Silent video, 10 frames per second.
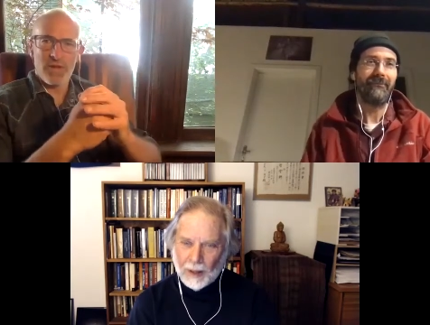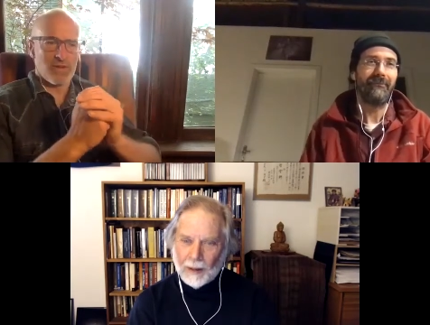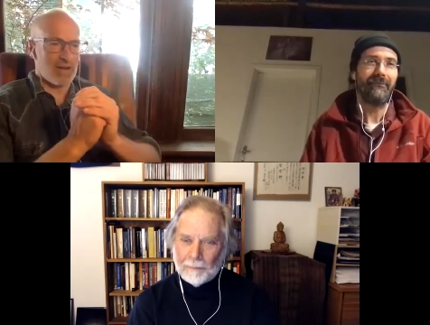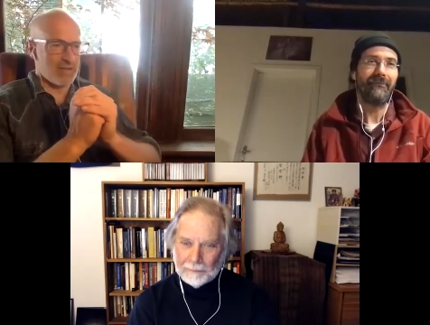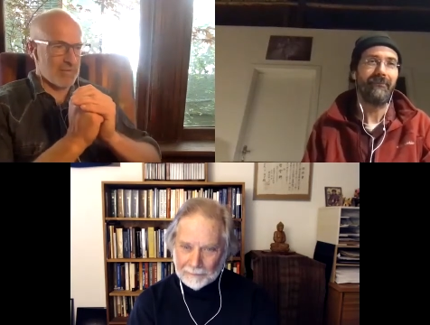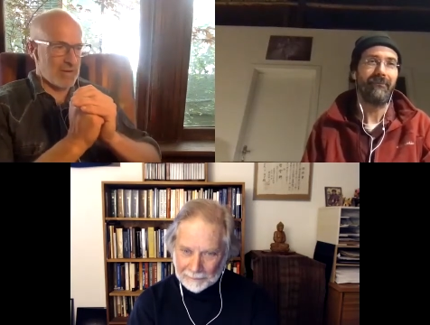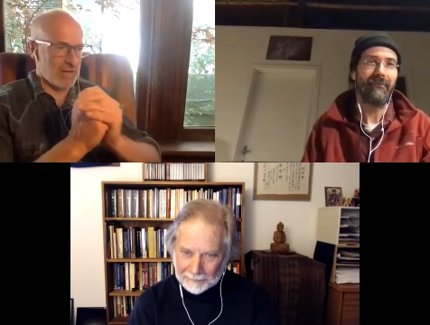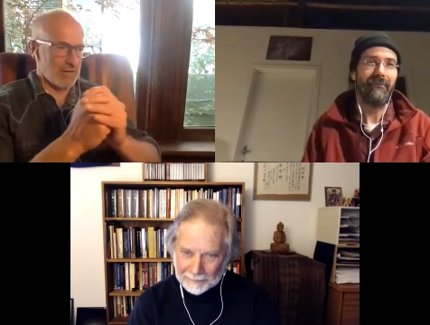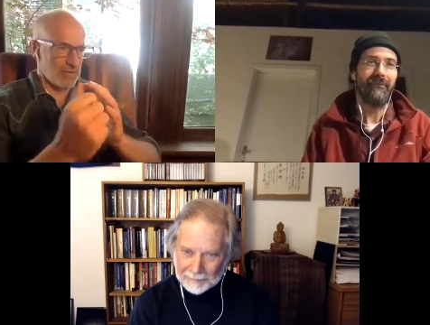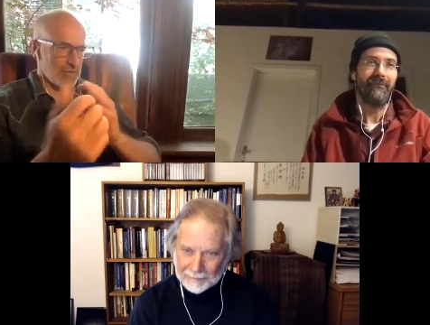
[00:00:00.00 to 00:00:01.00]
Speaker 1: talked
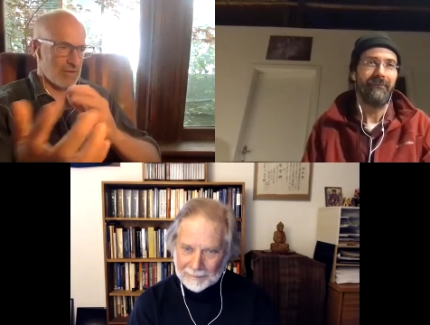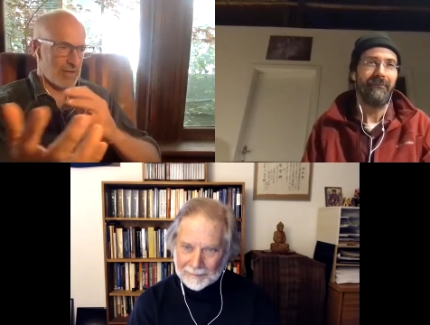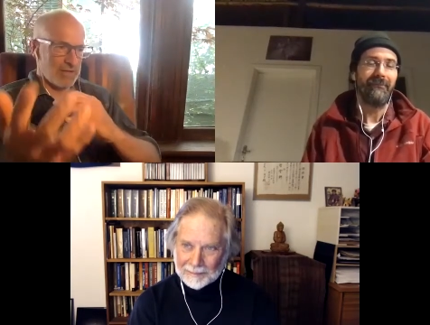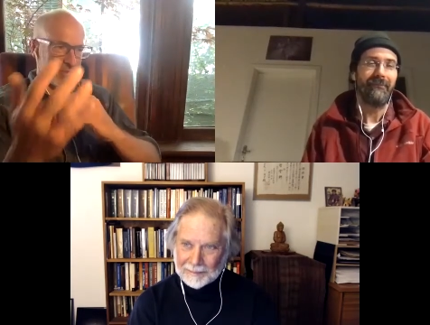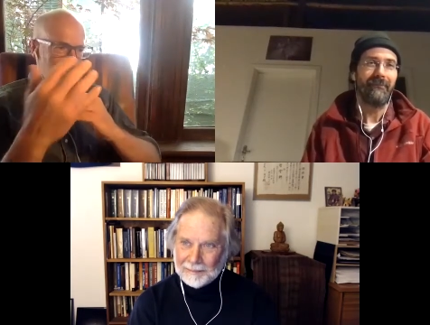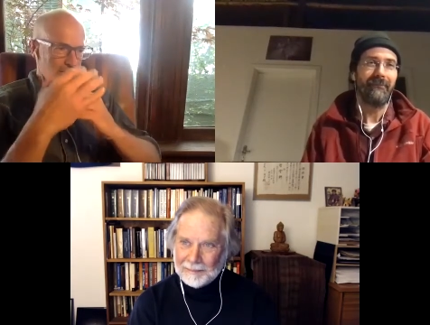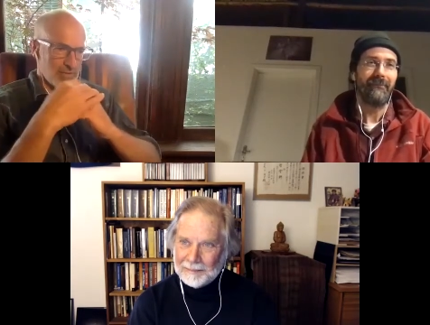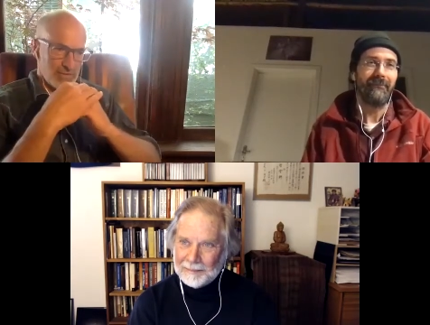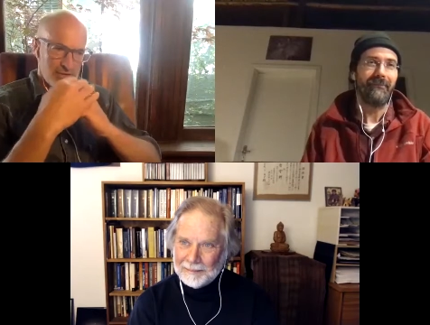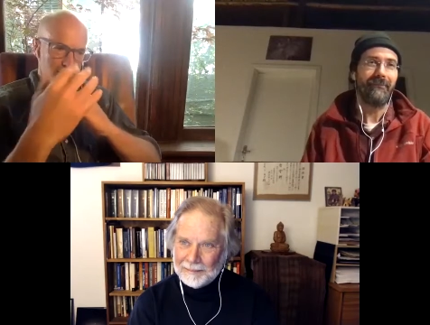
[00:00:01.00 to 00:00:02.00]
about you talked about,
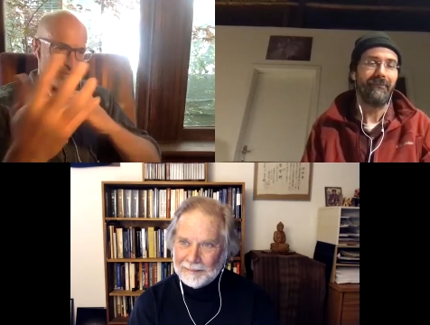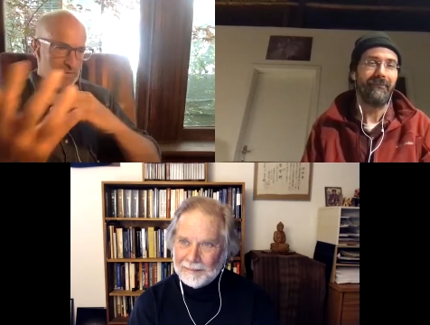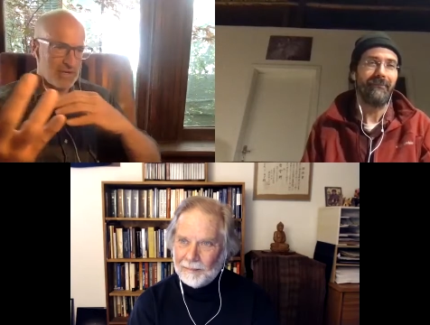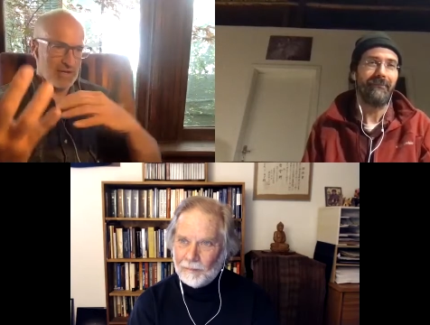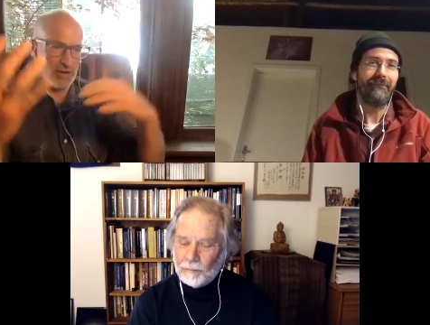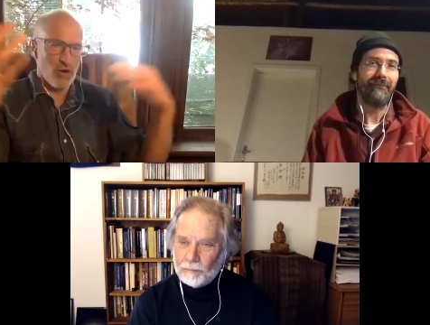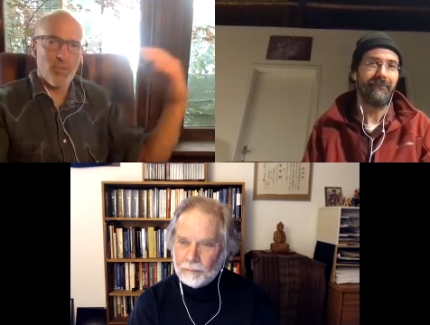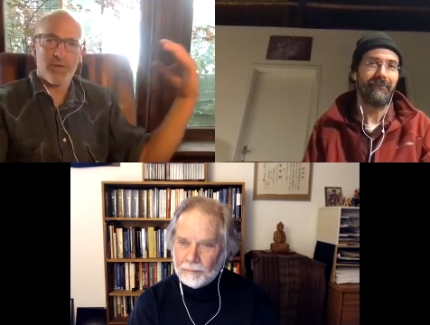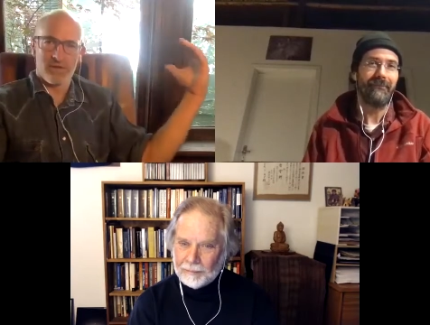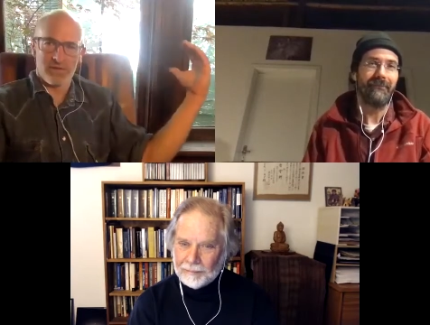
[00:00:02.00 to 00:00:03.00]
you know, being
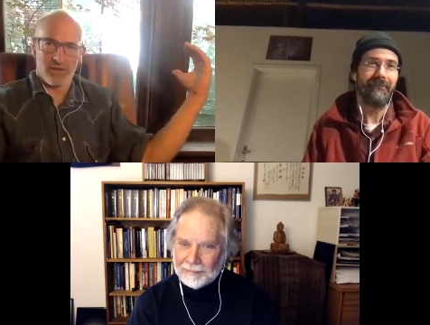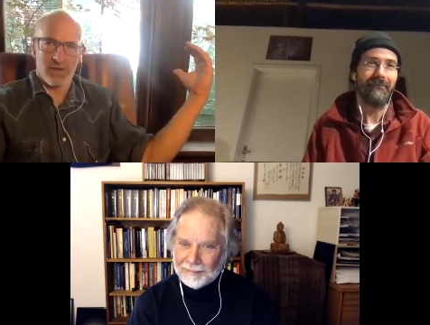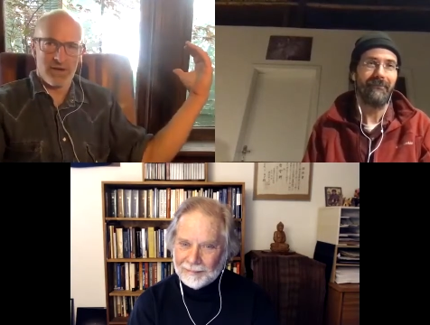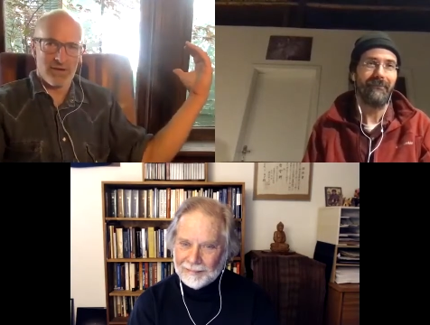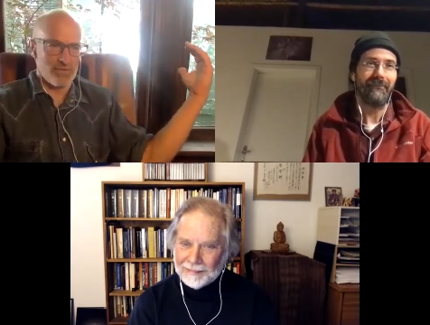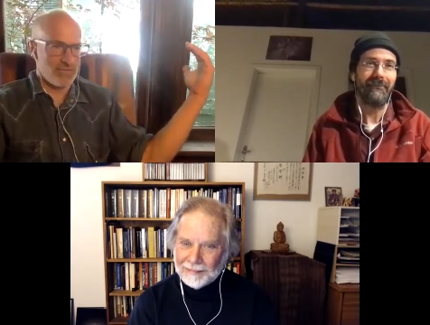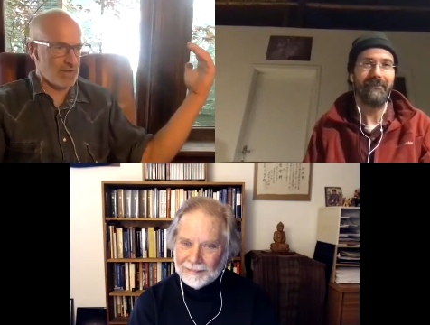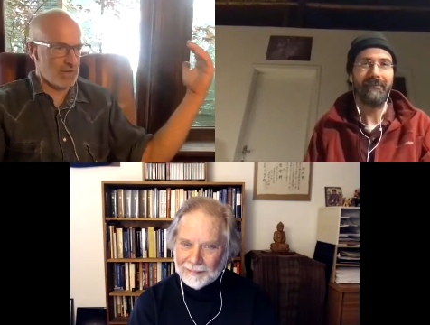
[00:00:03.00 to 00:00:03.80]
open to love.